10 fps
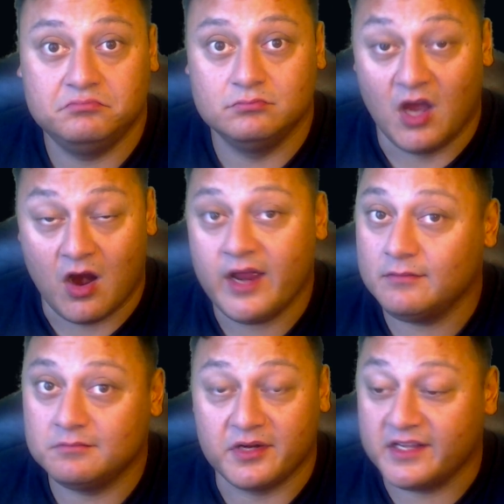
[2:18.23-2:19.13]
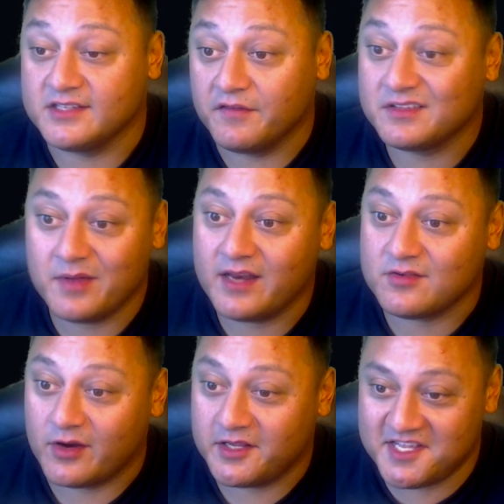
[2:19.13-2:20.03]
All right, pretty
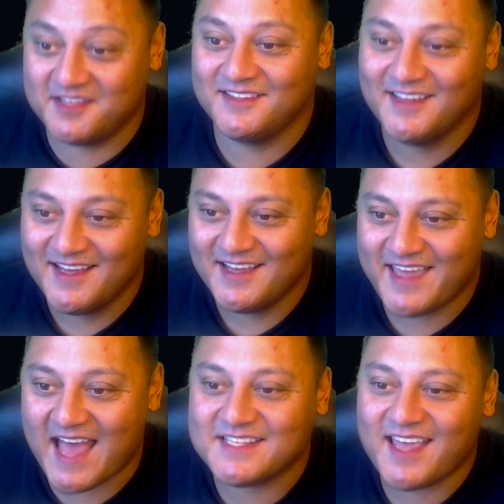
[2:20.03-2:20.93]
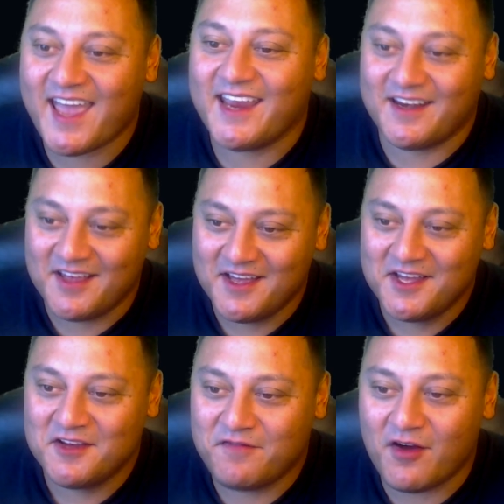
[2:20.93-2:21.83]
self-explanatory. Cascade
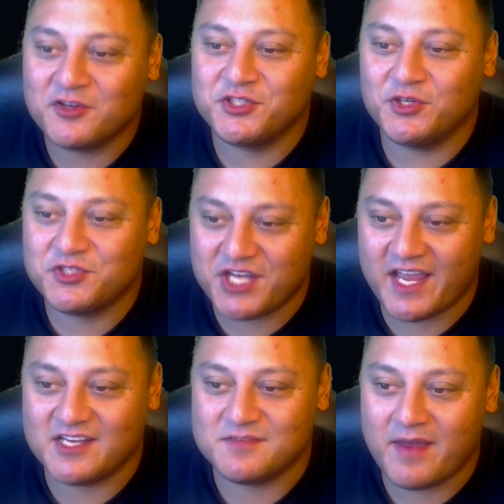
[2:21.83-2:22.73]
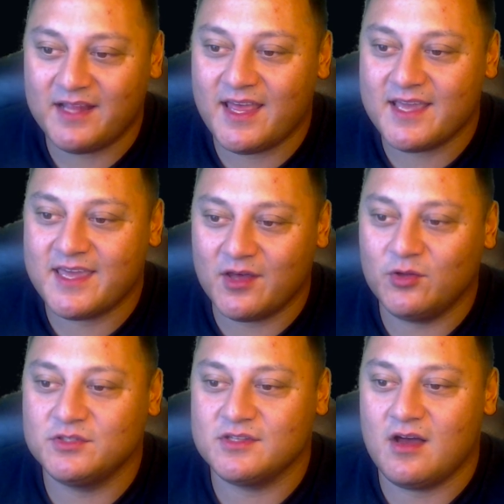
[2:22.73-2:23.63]
functional change. Melee
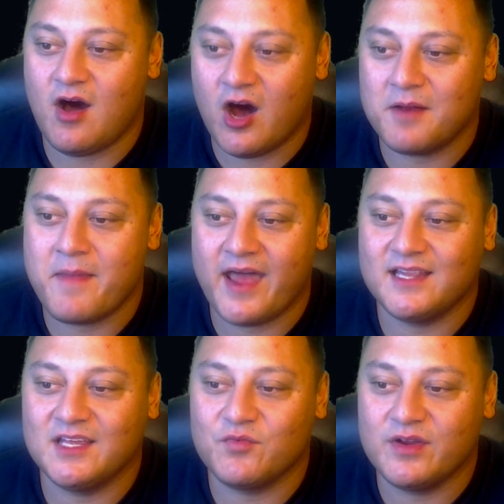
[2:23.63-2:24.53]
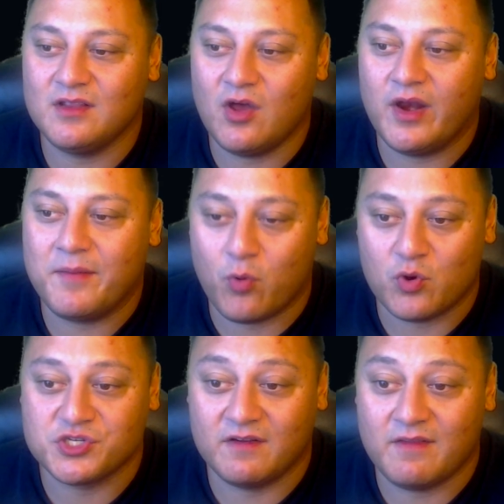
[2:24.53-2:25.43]
kills automatically reload a
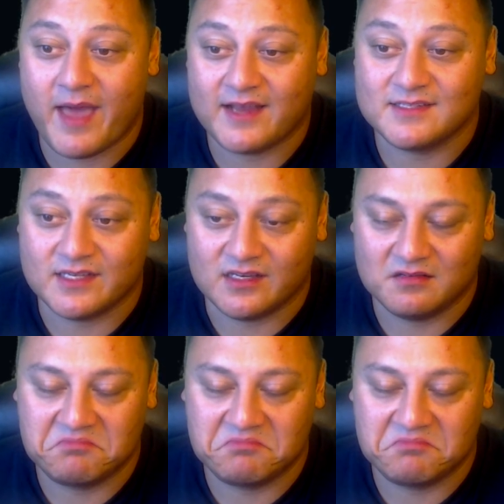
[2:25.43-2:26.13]
portion of the magazine.